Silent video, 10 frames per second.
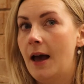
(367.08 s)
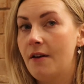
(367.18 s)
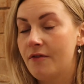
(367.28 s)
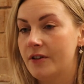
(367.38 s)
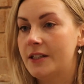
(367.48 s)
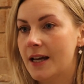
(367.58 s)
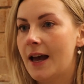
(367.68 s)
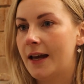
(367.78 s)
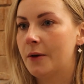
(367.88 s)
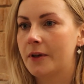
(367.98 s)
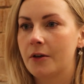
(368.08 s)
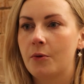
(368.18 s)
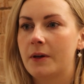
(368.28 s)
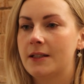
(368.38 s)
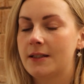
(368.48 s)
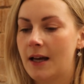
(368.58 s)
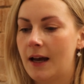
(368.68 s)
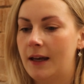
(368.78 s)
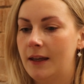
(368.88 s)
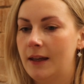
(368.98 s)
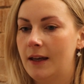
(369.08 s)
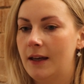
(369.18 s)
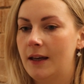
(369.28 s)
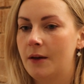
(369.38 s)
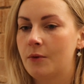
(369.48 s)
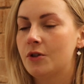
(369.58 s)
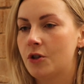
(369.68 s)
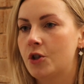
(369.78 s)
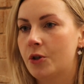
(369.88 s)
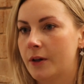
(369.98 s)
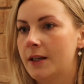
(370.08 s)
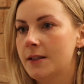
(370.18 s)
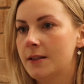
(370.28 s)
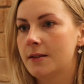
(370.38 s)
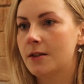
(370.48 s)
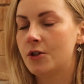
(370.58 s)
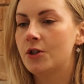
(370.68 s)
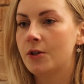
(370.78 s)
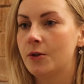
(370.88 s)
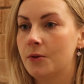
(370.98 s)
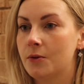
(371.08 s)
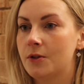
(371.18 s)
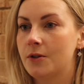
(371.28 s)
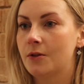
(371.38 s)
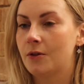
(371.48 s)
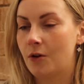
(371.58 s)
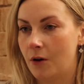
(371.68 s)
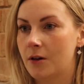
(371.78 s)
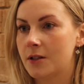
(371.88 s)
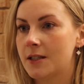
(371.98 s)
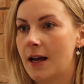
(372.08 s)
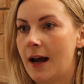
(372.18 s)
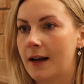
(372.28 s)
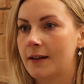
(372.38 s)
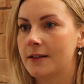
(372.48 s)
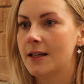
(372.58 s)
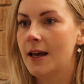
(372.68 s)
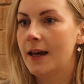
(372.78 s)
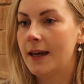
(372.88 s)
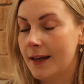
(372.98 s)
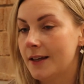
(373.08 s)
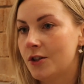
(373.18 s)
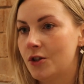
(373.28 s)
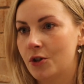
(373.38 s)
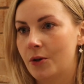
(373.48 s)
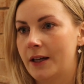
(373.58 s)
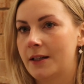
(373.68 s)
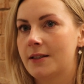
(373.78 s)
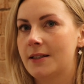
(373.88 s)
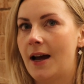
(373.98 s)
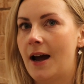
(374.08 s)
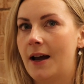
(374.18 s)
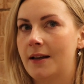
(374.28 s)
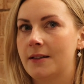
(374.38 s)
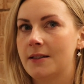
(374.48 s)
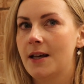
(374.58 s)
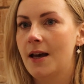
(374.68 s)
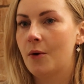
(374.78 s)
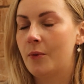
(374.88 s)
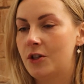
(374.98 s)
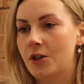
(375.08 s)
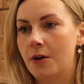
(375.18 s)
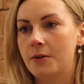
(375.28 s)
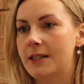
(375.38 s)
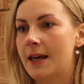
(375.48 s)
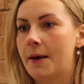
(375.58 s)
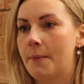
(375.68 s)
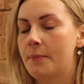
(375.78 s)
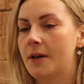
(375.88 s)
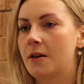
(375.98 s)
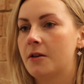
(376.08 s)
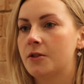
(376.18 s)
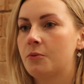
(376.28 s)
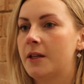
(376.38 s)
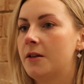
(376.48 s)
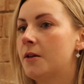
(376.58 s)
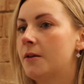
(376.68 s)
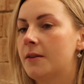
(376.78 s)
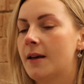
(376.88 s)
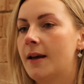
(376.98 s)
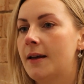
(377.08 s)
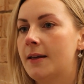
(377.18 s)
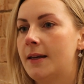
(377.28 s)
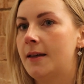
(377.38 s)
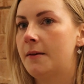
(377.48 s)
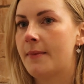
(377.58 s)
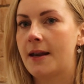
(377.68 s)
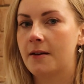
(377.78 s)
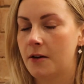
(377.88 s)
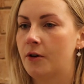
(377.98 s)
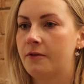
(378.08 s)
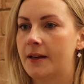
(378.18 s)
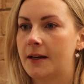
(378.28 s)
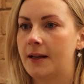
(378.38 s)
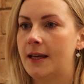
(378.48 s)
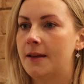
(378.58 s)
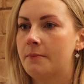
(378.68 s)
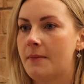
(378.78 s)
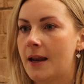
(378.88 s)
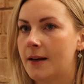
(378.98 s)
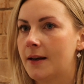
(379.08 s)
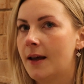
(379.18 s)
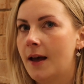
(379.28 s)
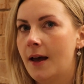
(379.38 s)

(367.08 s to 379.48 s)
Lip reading: every day we always say it was a choice to choose God, and it is a choice, and we chose him because we knew that he meant love and he meant